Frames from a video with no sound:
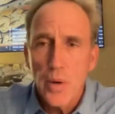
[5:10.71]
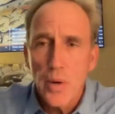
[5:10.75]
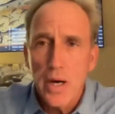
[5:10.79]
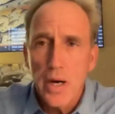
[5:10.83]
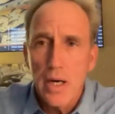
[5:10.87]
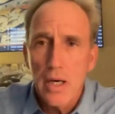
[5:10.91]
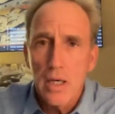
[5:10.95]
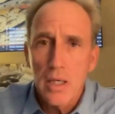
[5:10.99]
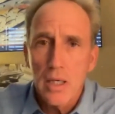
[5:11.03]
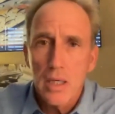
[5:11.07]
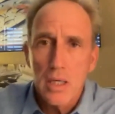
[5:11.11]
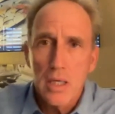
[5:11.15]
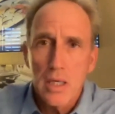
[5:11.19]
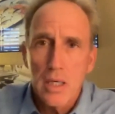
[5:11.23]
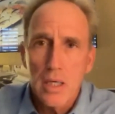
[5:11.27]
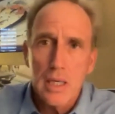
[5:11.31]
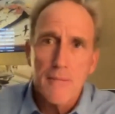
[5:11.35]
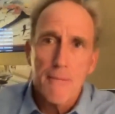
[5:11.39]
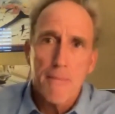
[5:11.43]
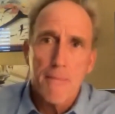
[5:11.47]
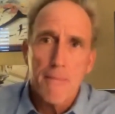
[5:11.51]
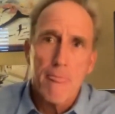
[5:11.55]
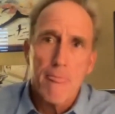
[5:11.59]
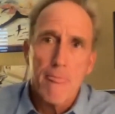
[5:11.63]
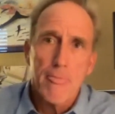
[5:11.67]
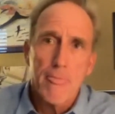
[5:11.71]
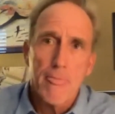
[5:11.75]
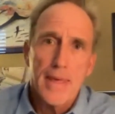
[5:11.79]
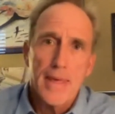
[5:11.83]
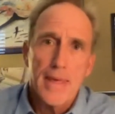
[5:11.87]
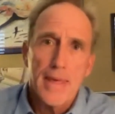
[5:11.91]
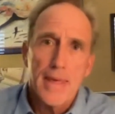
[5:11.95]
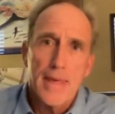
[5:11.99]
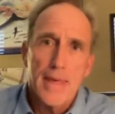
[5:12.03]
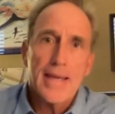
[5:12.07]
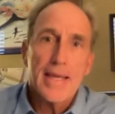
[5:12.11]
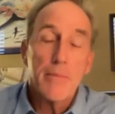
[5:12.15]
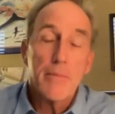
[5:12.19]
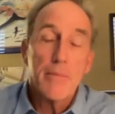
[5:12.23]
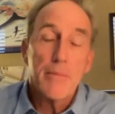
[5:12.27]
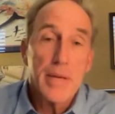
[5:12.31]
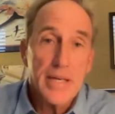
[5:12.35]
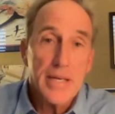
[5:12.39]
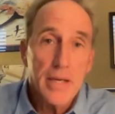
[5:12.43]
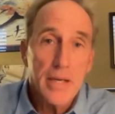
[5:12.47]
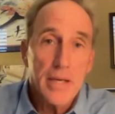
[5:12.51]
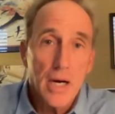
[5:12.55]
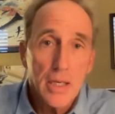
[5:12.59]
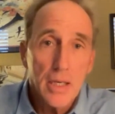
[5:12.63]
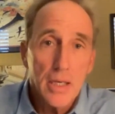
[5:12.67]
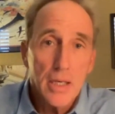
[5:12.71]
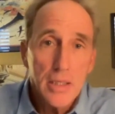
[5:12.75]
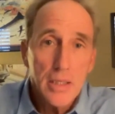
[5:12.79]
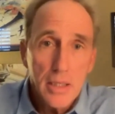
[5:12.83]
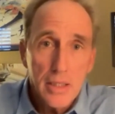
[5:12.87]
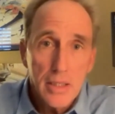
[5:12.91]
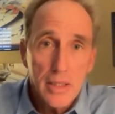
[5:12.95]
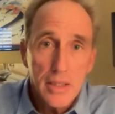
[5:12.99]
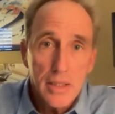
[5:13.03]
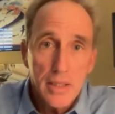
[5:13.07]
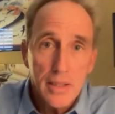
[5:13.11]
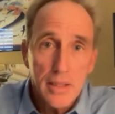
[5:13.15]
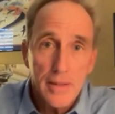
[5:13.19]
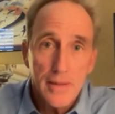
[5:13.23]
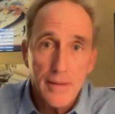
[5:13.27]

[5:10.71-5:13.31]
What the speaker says: where it can be done.